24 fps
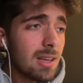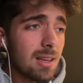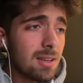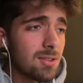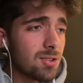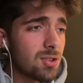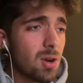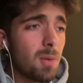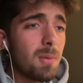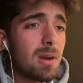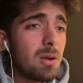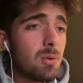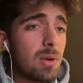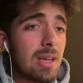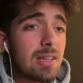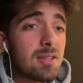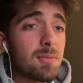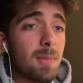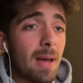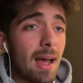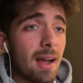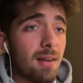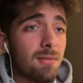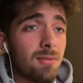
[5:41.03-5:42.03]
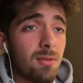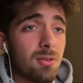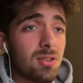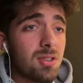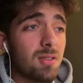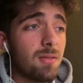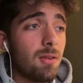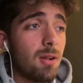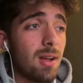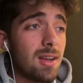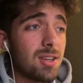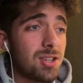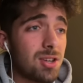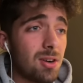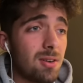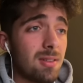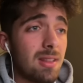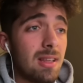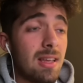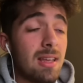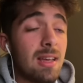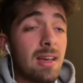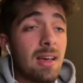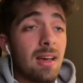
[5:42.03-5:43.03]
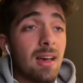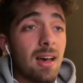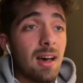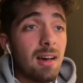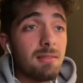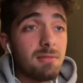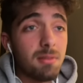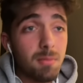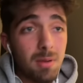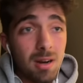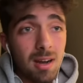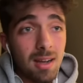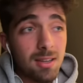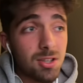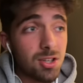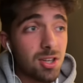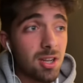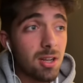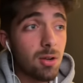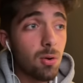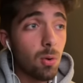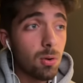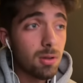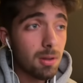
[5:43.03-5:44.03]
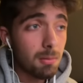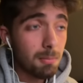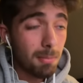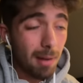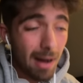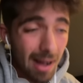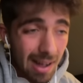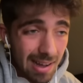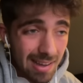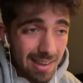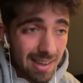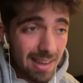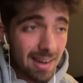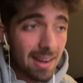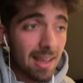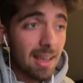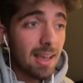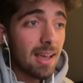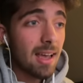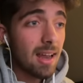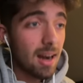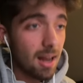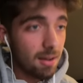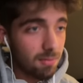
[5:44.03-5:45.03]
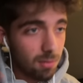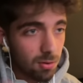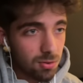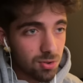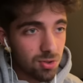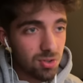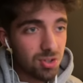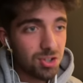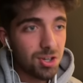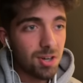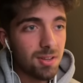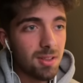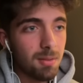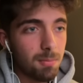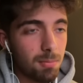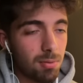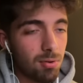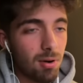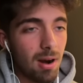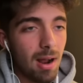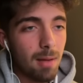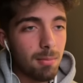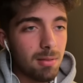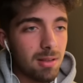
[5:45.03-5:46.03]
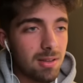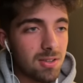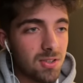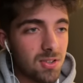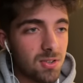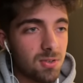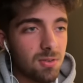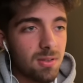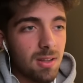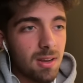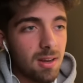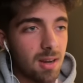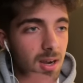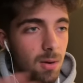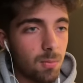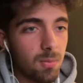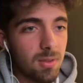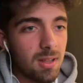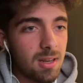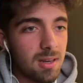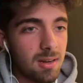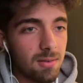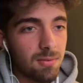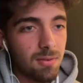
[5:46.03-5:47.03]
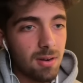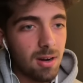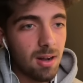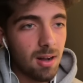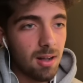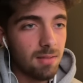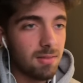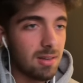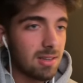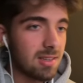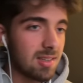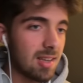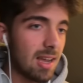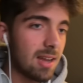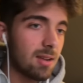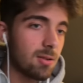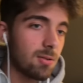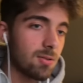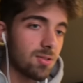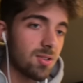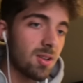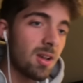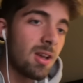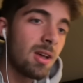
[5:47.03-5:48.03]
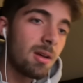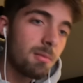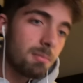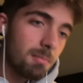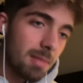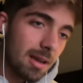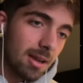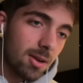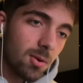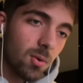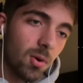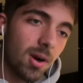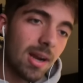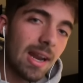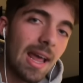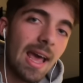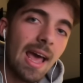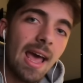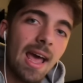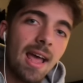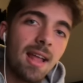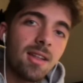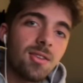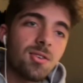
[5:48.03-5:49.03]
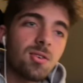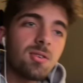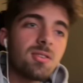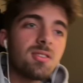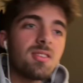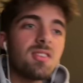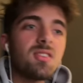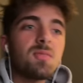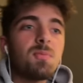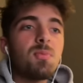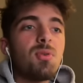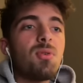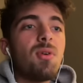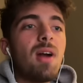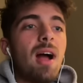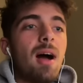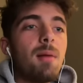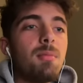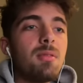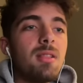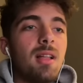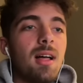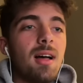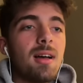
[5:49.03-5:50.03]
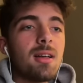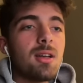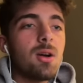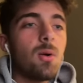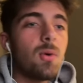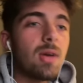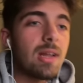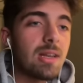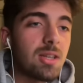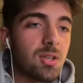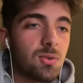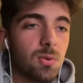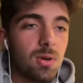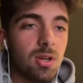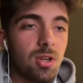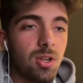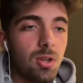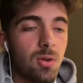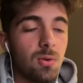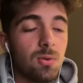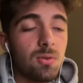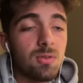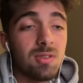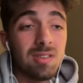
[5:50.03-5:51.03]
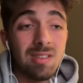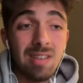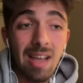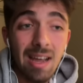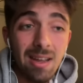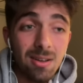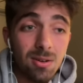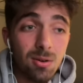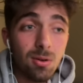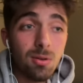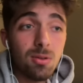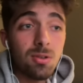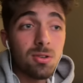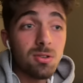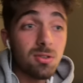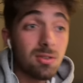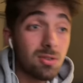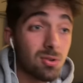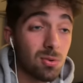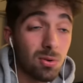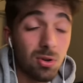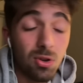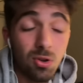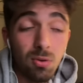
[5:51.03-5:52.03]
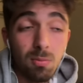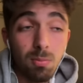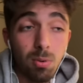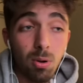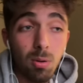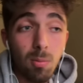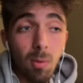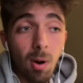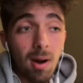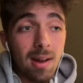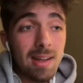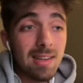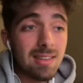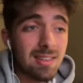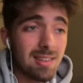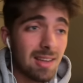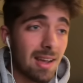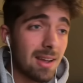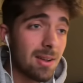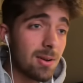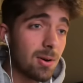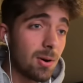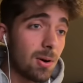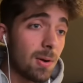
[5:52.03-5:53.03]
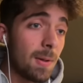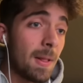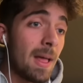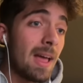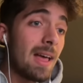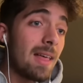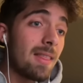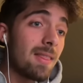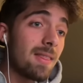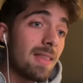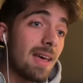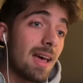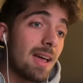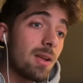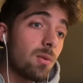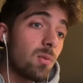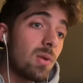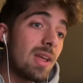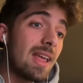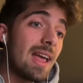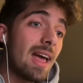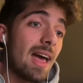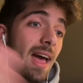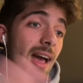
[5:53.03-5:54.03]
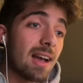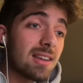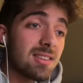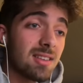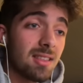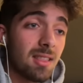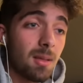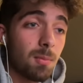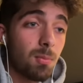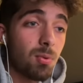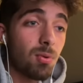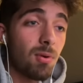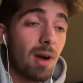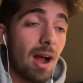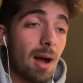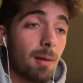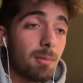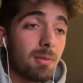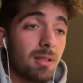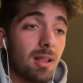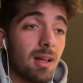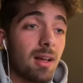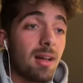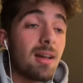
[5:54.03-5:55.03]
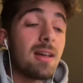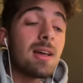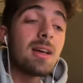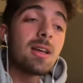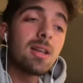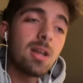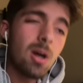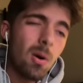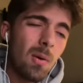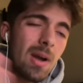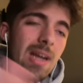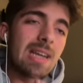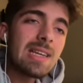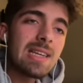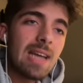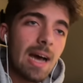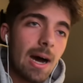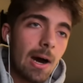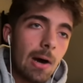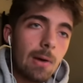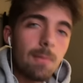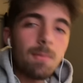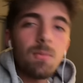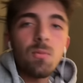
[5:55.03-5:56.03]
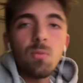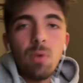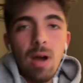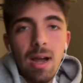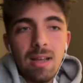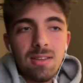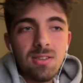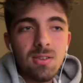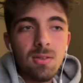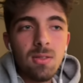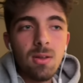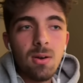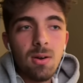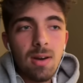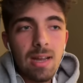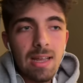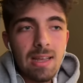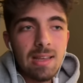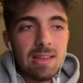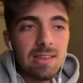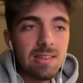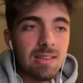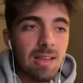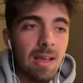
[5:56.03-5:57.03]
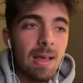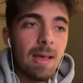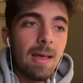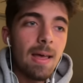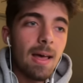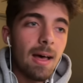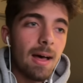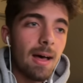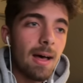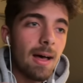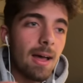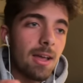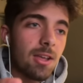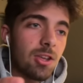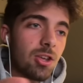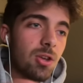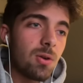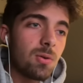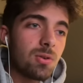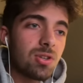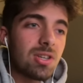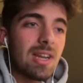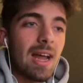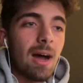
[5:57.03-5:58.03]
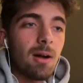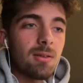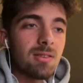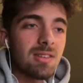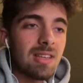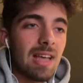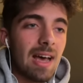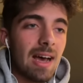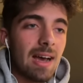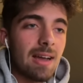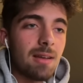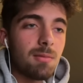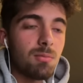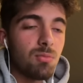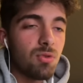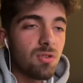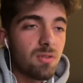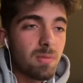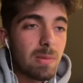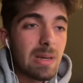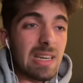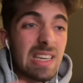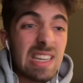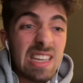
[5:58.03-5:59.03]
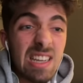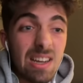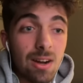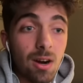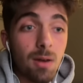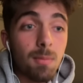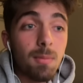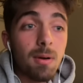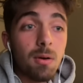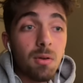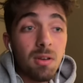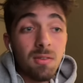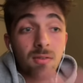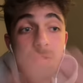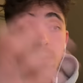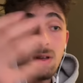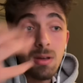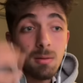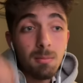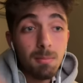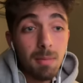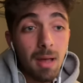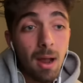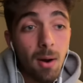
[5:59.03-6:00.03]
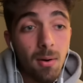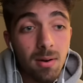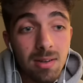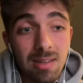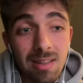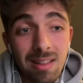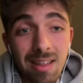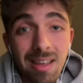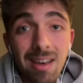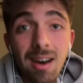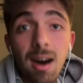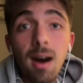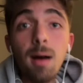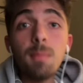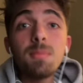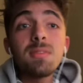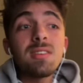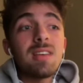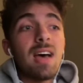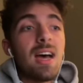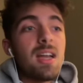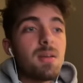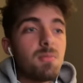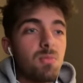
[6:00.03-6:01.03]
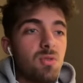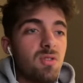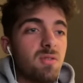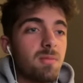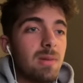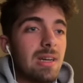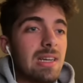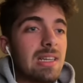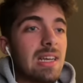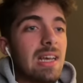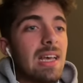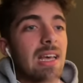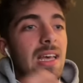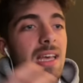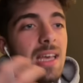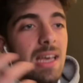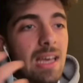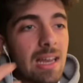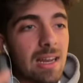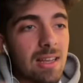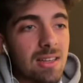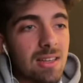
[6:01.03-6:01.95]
so many weeks back. First of all, I shared the Fibonacci golden pocket, and I've also shared the parabolas too that come with the different halving cycles. Bitcoin enters this parabola going into a new cycle, to a new bull market cycle. Then we exit the parabola going down, right? So there is a huge downside movement here, but if you compare it to the upside movement, it